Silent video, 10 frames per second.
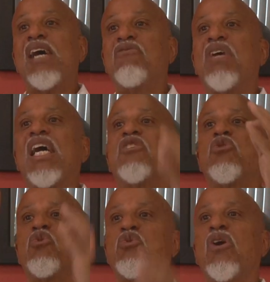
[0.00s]
have a
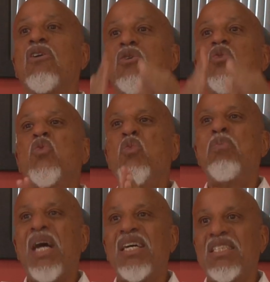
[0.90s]
strong
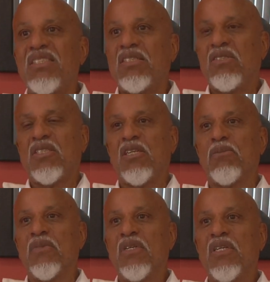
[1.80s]
two-party
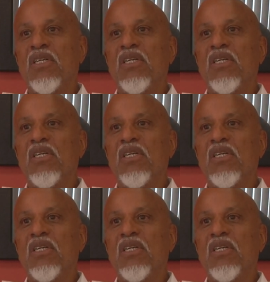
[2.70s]
system.